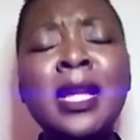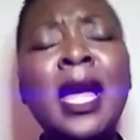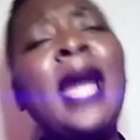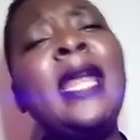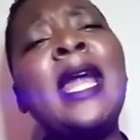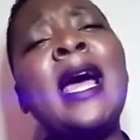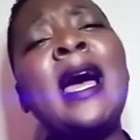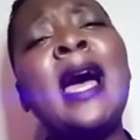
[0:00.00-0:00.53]

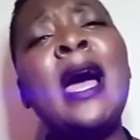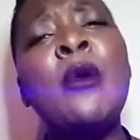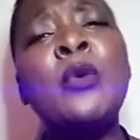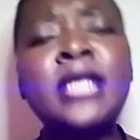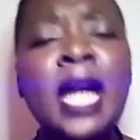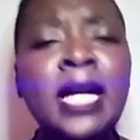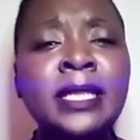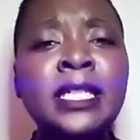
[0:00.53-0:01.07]
And I
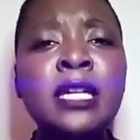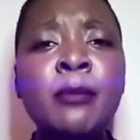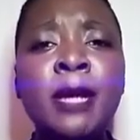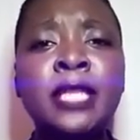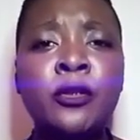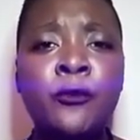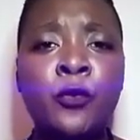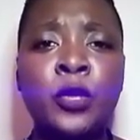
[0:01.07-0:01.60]
was asking
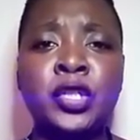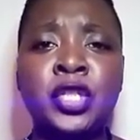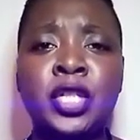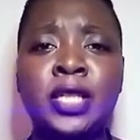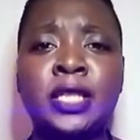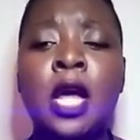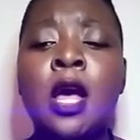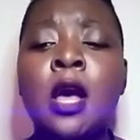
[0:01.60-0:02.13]
myself
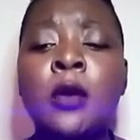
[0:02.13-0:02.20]
questions,